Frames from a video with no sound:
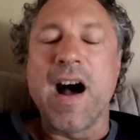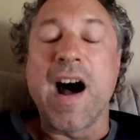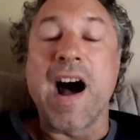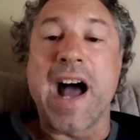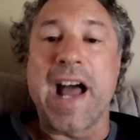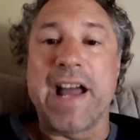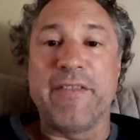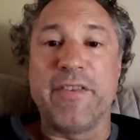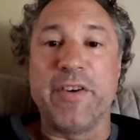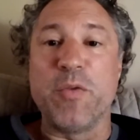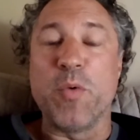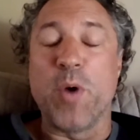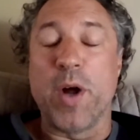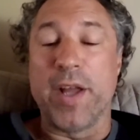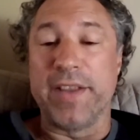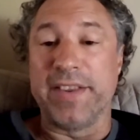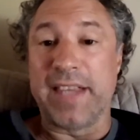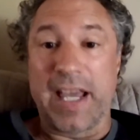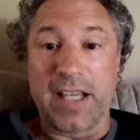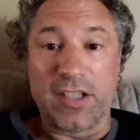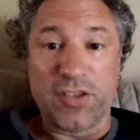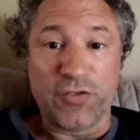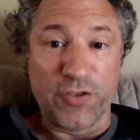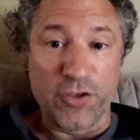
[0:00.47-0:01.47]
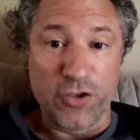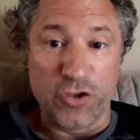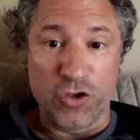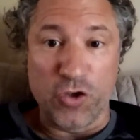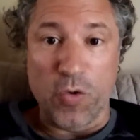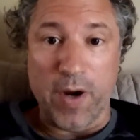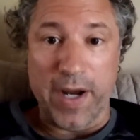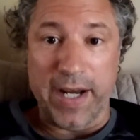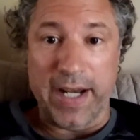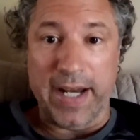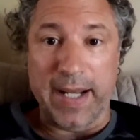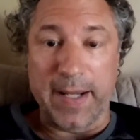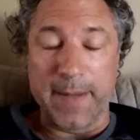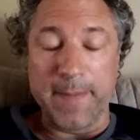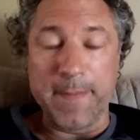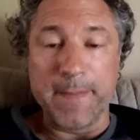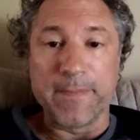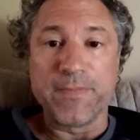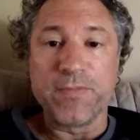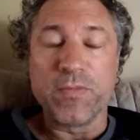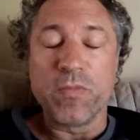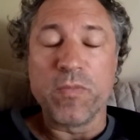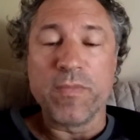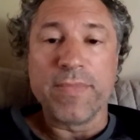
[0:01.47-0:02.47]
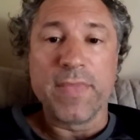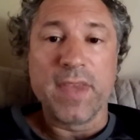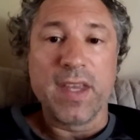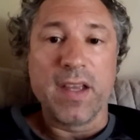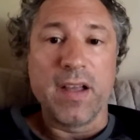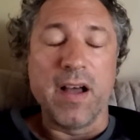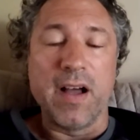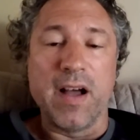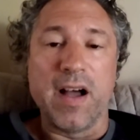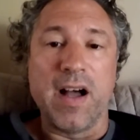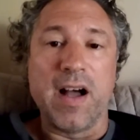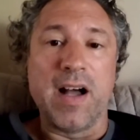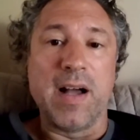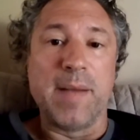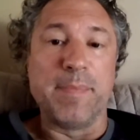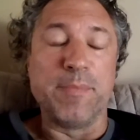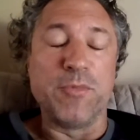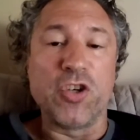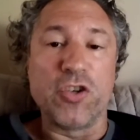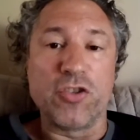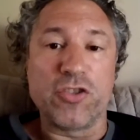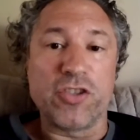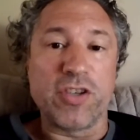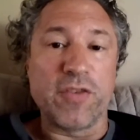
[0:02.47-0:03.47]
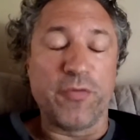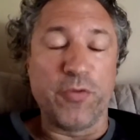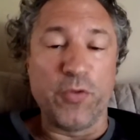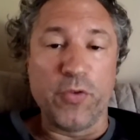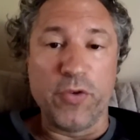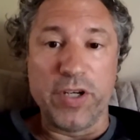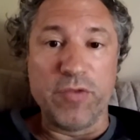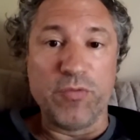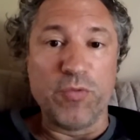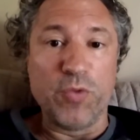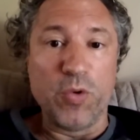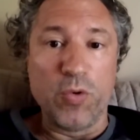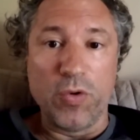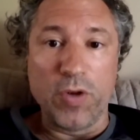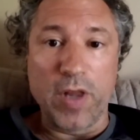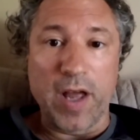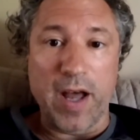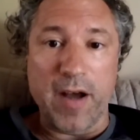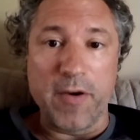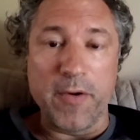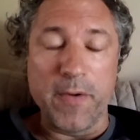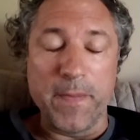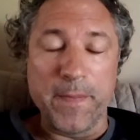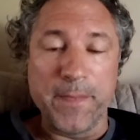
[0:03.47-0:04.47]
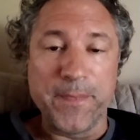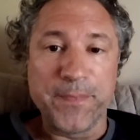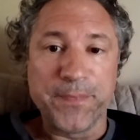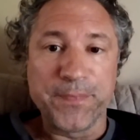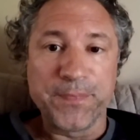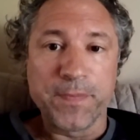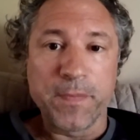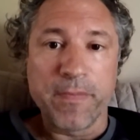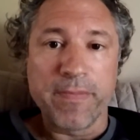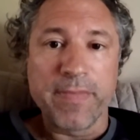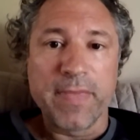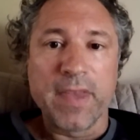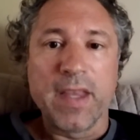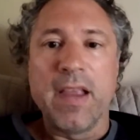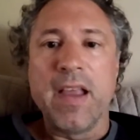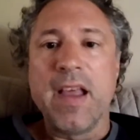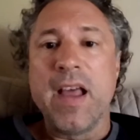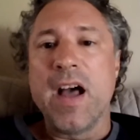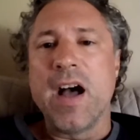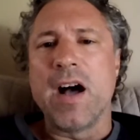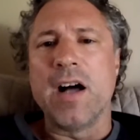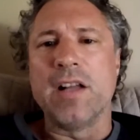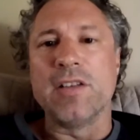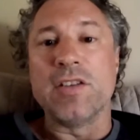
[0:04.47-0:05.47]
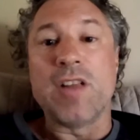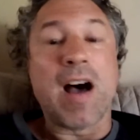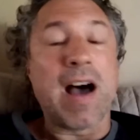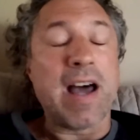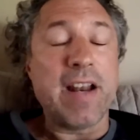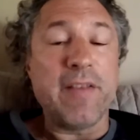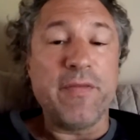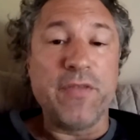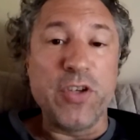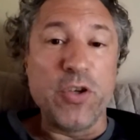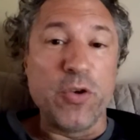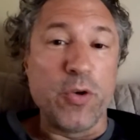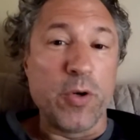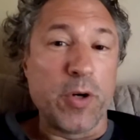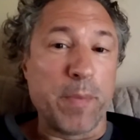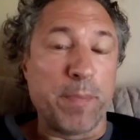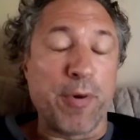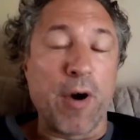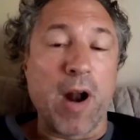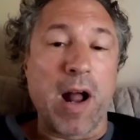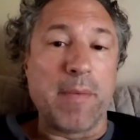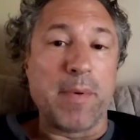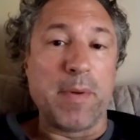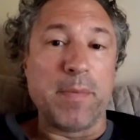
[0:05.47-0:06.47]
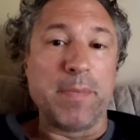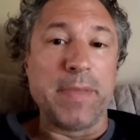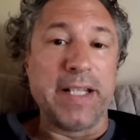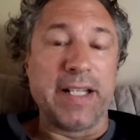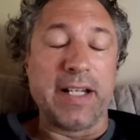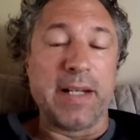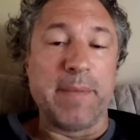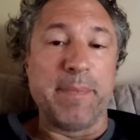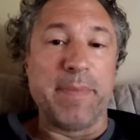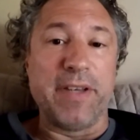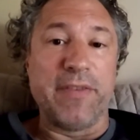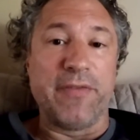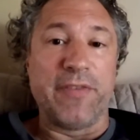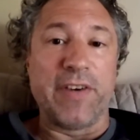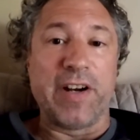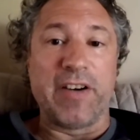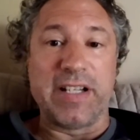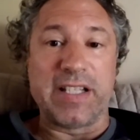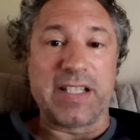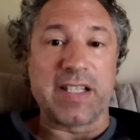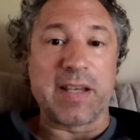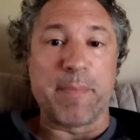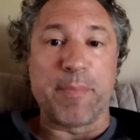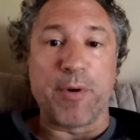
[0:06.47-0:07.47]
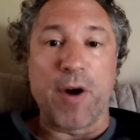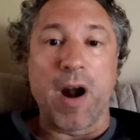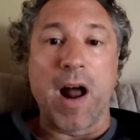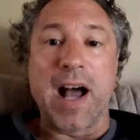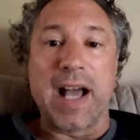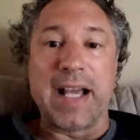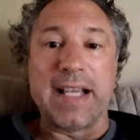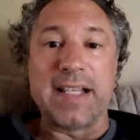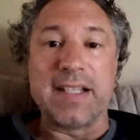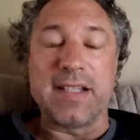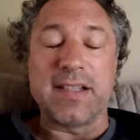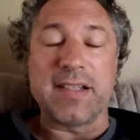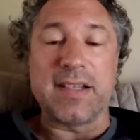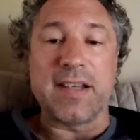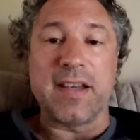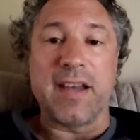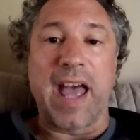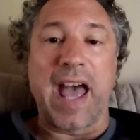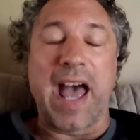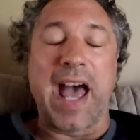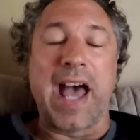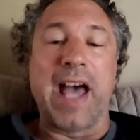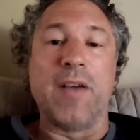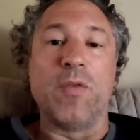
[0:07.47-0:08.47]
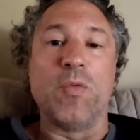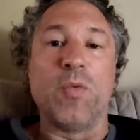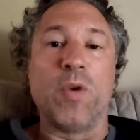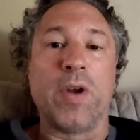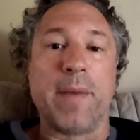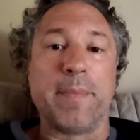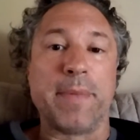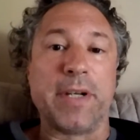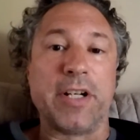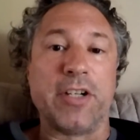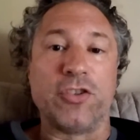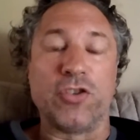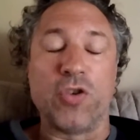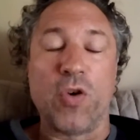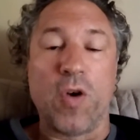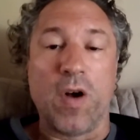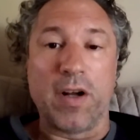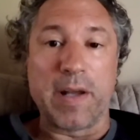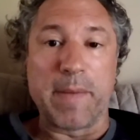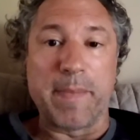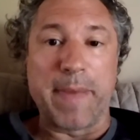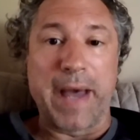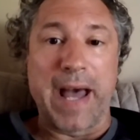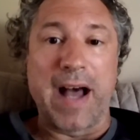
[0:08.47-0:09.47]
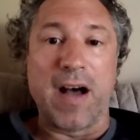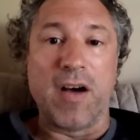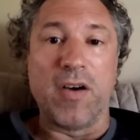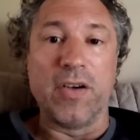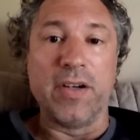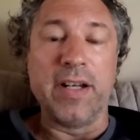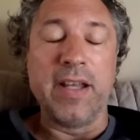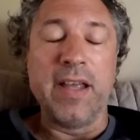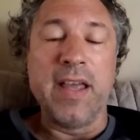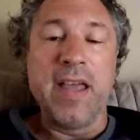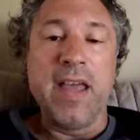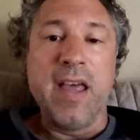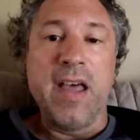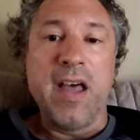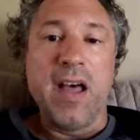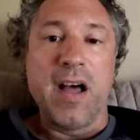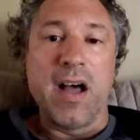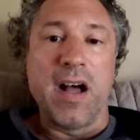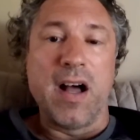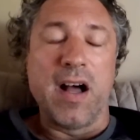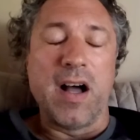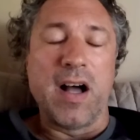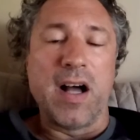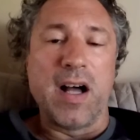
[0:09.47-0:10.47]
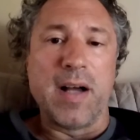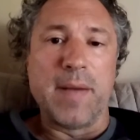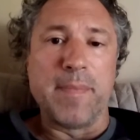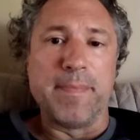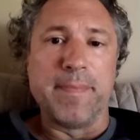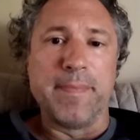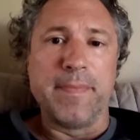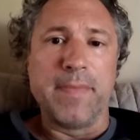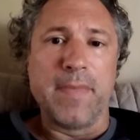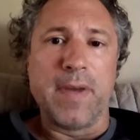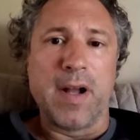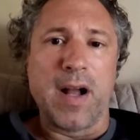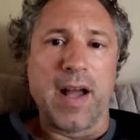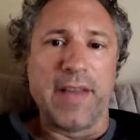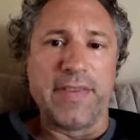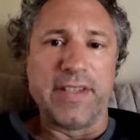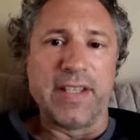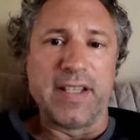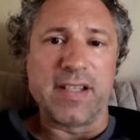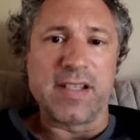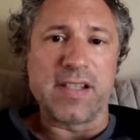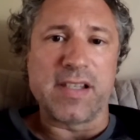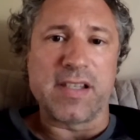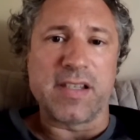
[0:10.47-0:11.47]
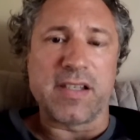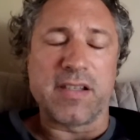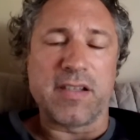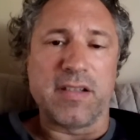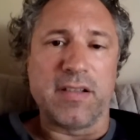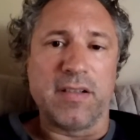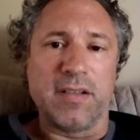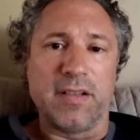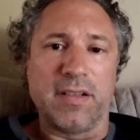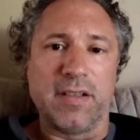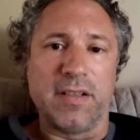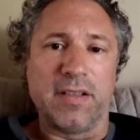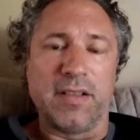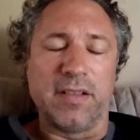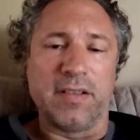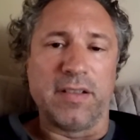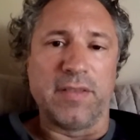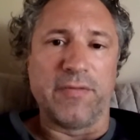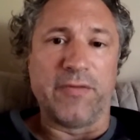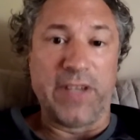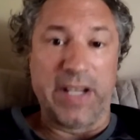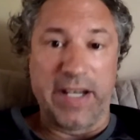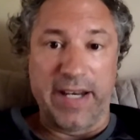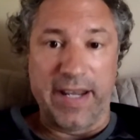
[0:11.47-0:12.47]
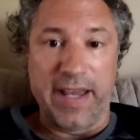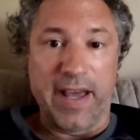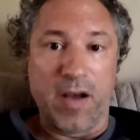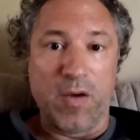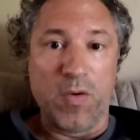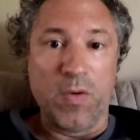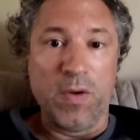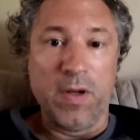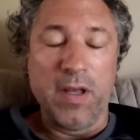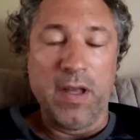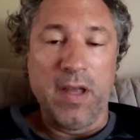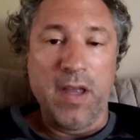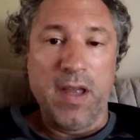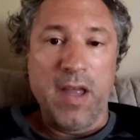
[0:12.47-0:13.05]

Hi, everyone. Thanks for joining. Joseph Rudy Rulo. A lot of you are probably going to be very surprised at what I'm going to talk about on this video.